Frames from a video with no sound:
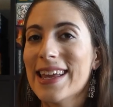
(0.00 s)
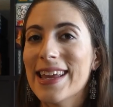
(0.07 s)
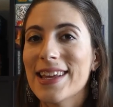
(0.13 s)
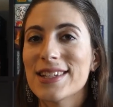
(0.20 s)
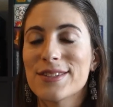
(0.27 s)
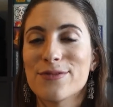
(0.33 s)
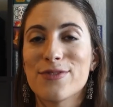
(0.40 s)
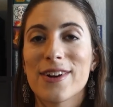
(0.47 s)
It
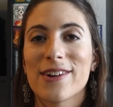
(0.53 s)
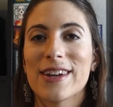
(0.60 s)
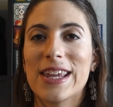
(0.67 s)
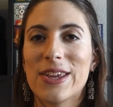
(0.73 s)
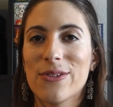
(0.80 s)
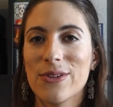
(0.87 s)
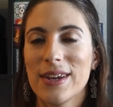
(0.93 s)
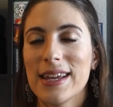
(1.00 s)
is very
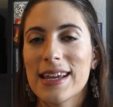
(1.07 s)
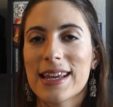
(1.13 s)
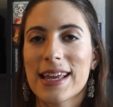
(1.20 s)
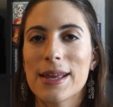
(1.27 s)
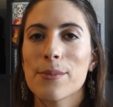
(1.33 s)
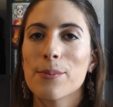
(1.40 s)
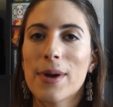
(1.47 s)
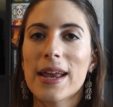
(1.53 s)
unique.
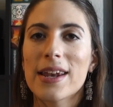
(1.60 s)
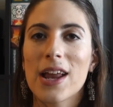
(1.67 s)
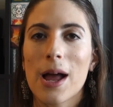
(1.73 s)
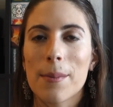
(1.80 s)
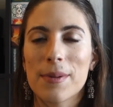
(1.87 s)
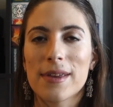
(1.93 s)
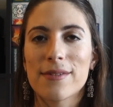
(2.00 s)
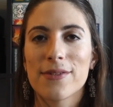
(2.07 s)
It might
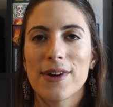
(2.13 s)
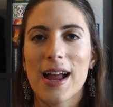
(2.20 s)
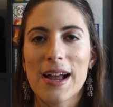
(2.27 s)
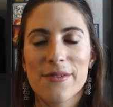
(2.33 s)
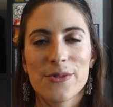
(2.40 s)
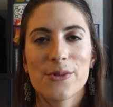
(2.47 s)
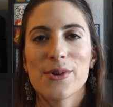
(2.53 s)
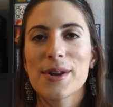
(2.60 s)
not be for
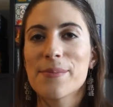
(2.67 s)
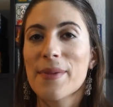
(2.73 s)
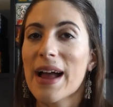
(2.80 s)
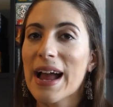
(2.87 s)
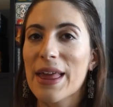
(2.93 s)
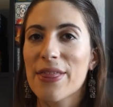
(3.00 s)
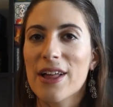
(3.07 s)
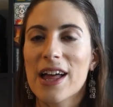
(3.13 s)
everyone, but
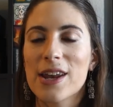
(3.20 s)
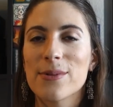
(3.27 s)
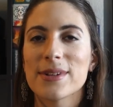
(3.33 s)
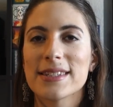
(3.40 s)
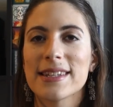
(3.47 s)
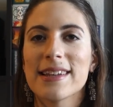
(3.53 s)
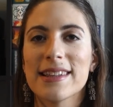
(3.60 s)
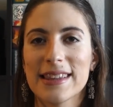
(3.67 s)
I thought it
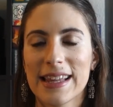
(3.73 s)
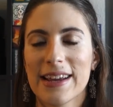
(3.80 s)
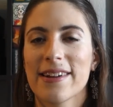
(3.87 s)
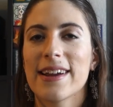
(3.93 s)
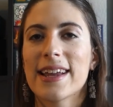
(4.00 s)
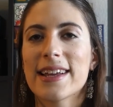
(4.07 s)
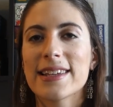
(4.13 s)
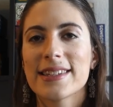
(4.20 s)
was
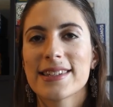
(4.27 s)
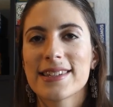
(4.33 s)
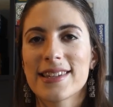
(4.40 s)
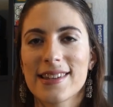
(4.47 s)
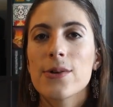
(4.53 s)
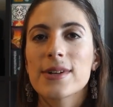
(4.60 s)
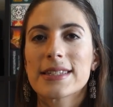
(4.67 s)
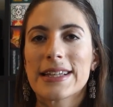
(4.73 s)
hilarious.
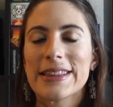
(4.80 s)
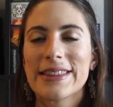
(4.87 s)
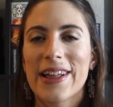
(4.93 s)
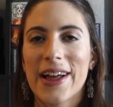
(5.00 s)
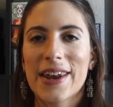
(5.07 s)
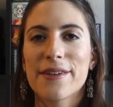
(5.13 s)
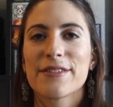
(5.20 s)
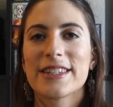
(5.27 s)
There was a
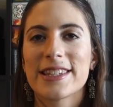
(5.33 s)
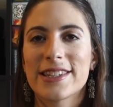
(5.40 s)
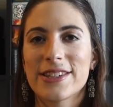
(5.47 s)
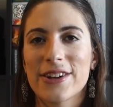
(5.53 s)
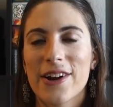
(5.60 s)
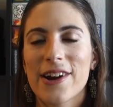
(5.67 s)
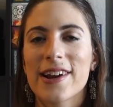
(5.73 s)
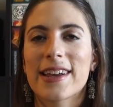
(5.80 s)
lot of
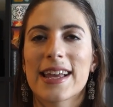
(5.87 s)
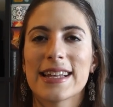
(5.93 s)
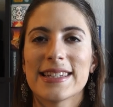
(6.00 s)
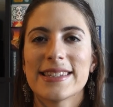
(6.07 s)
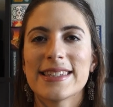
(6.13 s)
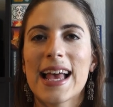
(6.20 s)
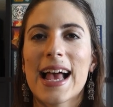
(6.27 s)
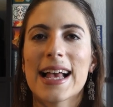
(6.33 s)
snark and
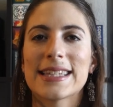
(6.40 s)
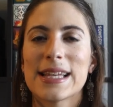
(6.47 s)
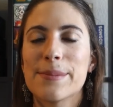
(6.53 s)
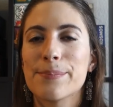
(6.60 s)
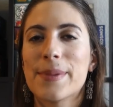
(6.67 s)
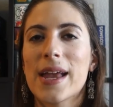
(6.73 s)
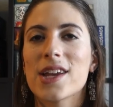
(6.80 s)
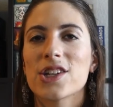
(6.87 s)
sass
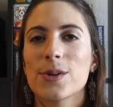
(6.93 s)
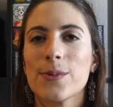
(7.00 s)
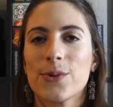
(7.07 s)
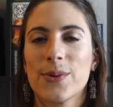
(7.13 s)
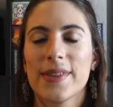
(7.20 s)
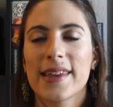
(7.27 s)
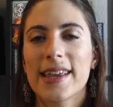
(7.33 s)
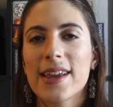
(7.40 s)
and banter
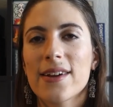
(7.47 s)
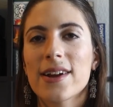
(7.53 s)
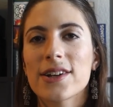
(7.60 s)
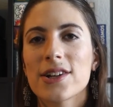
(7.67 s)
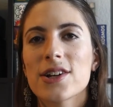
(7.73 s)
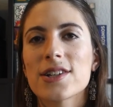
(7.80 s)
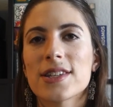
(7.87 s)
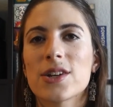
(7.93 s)
between the
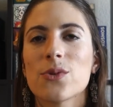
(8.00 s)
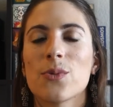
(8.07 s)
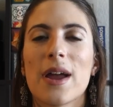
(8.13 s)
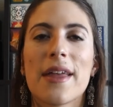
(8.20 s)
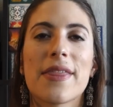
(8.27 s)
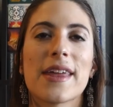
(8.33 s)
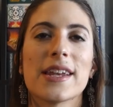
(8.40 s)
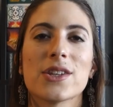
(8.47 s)
characters in a
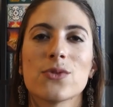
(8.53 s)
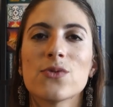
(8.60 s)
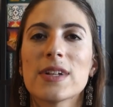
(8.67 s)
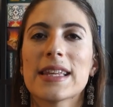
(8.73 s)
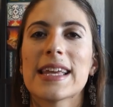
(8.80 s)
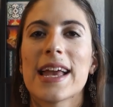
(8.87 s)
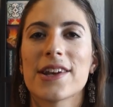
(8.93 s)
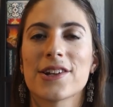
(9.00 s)
way that is
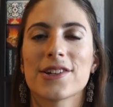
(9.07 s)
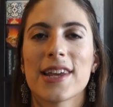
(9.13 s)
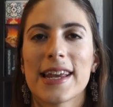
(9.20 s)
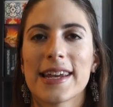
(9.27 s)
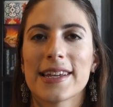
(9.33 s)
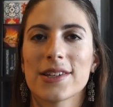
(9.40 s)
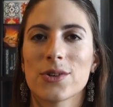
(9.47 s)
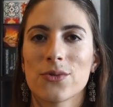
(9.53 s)
really
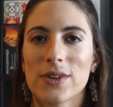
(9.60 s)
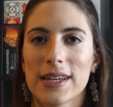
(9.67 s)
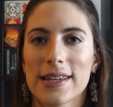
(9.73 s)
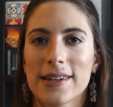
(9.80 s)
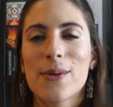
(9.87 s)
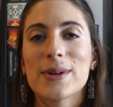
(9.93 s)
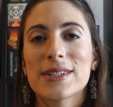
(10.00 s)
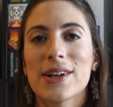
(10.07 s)
entertaining to read.
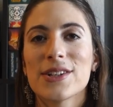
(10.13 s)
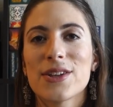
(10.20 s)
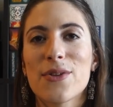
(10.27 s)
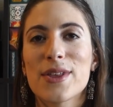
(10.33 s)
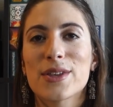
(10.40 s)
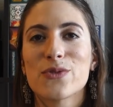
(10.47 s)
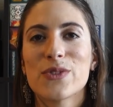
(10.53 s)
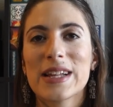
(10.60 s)
There was also
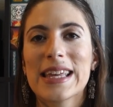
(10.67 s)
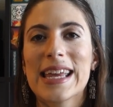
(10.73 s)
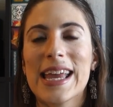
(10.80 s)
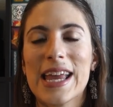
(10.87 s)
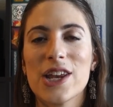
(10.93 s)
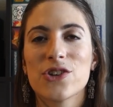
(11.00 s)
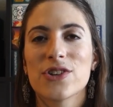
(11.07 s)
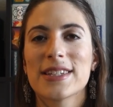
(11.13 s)
this really
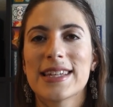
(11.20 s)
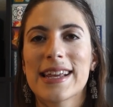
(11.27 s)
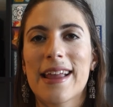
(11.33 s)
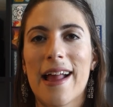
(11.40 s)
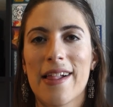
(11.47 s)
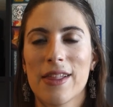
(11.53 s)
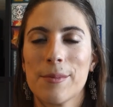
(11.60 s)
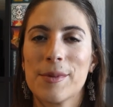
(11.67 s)
interesting
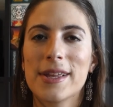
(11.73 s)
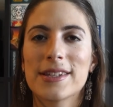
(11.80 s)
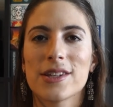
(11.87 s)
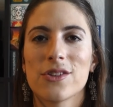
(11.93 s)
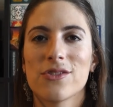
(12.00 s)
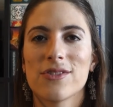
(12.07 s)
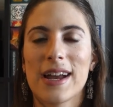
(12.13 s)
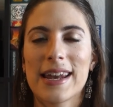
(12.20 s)
element to
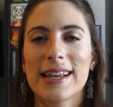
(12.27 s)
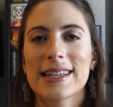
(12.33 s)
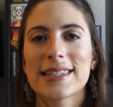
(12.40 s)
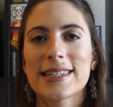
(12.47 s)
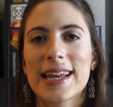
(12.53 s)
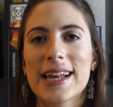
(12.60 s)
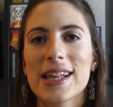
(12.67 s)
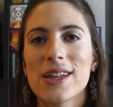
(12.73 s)
the writing
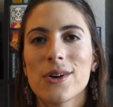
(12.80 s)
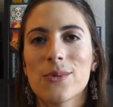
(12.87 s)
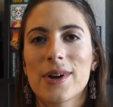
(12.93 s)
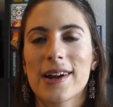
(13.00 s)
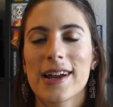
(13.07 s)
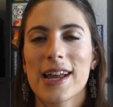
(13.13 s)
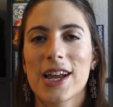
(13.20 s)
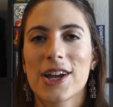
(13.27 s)
style
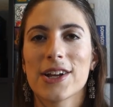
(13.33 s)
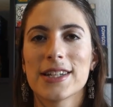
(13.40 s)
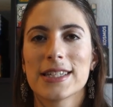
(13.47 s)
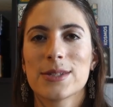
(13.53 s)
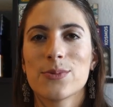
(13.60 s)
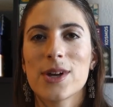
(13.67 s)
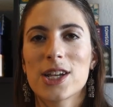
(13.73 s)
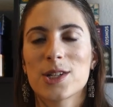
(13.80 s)
where it could
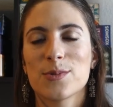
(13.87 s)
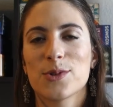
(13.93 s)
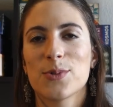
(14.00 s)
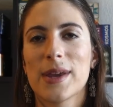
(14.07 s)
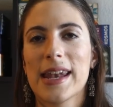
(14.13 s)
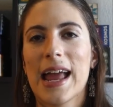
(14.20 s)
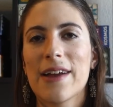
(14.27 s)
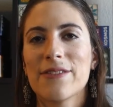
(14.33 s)
switch
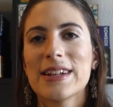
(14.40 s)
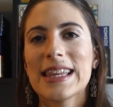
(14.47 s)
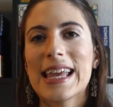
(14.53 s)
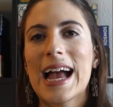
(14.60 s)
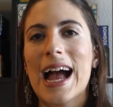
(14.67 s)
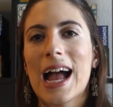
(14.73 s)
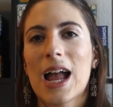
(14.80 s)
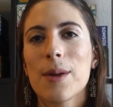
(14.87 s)
between really
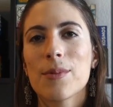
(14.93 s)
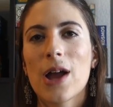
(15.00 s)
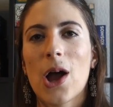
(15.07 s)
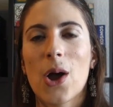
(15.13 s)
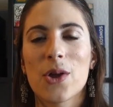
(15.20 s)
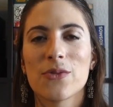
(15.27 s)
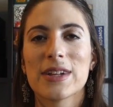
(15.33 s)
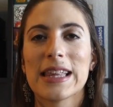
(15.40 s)

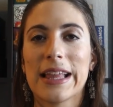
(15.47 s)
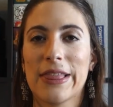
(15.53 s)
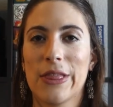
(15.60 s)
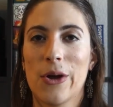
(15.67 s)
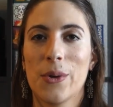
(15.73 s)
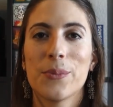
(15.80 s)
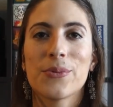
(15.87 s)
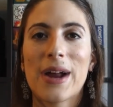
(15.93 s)
highbrow and really
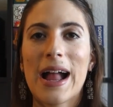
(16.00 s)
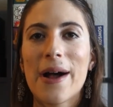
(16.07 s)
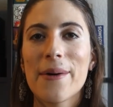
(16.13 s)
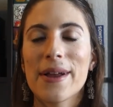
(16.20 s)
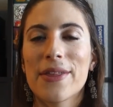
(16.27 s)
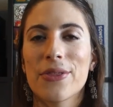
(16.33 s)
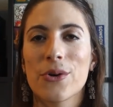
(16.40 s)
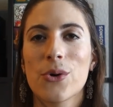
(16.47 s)
lowbrow
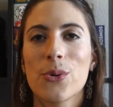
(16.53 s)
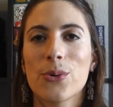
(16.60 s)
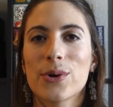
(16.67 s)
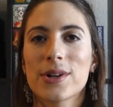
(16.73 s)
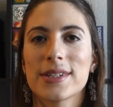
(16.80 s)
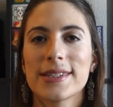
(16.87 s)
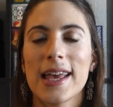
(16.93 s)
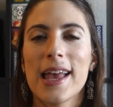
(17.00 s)
in the
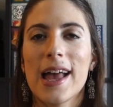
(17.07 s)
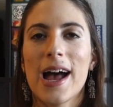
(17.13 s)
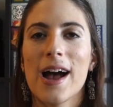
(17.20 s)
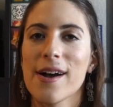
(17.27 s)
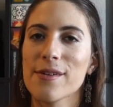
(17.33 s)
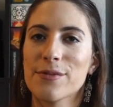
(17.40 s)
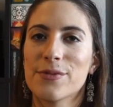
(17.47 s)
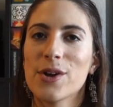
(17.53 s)
course
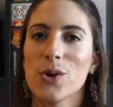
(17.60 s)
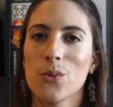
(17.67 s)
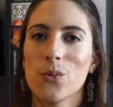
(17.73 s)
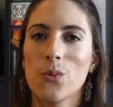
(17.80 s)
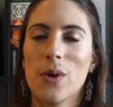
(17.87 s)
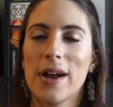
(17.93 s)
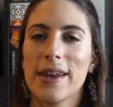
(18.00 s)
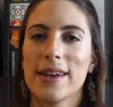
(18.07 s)
of
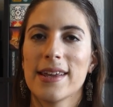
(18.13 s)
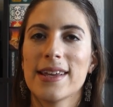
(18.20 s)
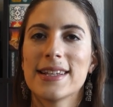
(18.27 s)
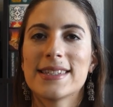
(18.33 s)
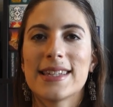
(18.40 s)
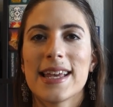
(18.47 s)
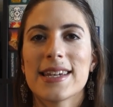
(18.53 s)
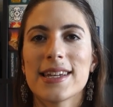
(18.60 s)
one
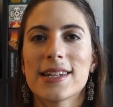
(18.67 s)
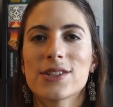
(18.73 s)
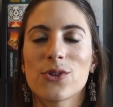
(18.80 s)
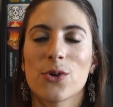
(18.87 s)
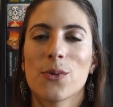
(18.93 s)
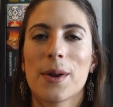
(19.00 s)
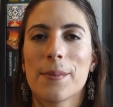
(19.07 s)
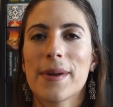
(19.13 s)
sentence
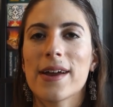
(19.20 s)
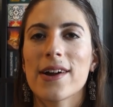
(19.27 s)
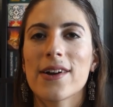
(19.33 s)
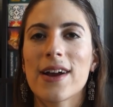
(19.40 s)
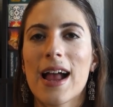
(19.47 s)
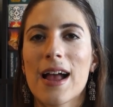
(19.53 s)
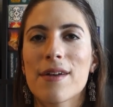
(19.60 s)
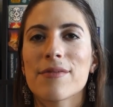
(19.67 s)
or one
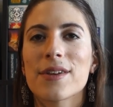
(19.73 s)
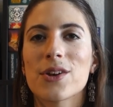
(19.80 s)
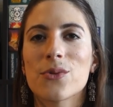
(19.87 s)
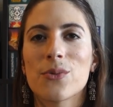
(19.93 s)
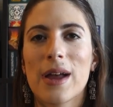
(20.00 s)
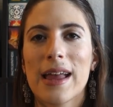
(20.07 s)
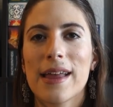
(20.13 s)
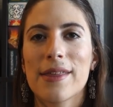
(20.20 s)
paragraph in a
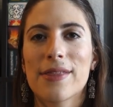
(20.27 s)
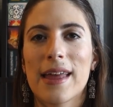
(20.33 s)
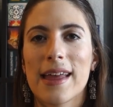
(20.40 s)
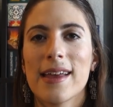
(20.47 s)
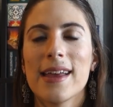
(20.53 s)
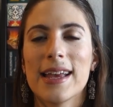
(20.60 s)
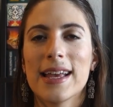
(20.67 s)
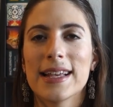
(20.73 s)
way that
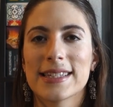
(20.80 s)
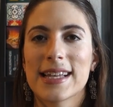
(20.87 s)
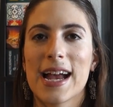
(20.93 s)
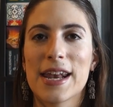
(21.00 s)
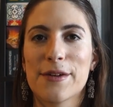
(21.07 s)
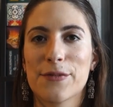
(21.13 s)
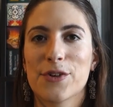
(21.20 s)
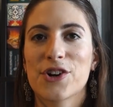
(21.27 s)
is
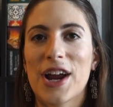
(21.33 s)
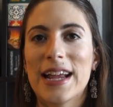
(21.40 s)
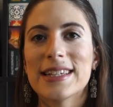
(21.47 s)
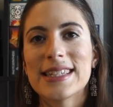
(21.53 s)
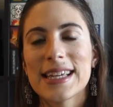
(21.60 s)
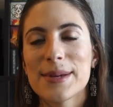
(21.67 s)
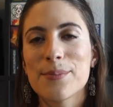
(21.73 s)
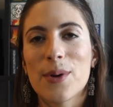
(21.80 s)
kind of
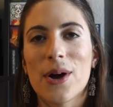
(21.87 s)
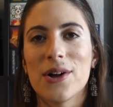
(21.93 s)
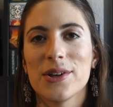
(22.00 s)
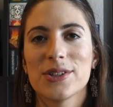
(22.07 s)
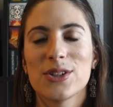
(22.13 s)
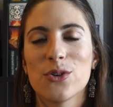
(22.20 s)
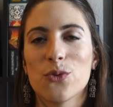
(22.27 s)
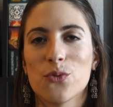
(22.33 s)
crazy, but
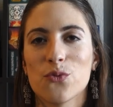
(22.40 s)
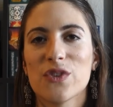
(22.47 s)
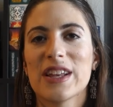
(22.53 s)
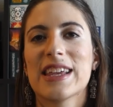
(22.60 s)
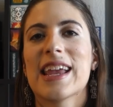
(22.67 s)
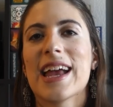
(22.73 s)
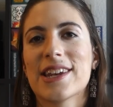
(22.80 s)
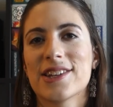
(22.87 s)
also
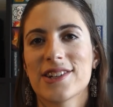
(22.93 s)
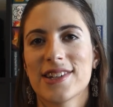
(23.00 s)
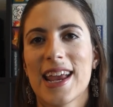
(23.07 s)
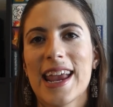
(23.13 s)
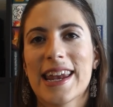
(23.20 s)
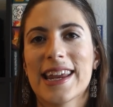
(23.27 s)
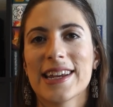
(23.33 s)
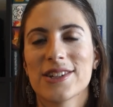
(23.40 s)
really
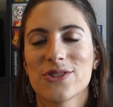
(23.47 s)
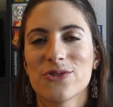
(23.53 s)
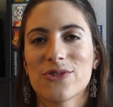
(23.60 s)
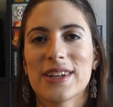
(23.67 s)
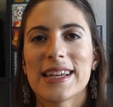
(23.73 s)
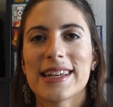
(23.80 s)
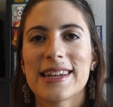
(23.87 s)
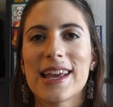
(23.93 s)
entertaining to
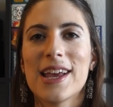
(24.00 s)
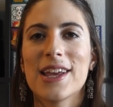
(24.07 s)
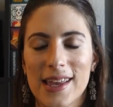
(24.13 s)
read.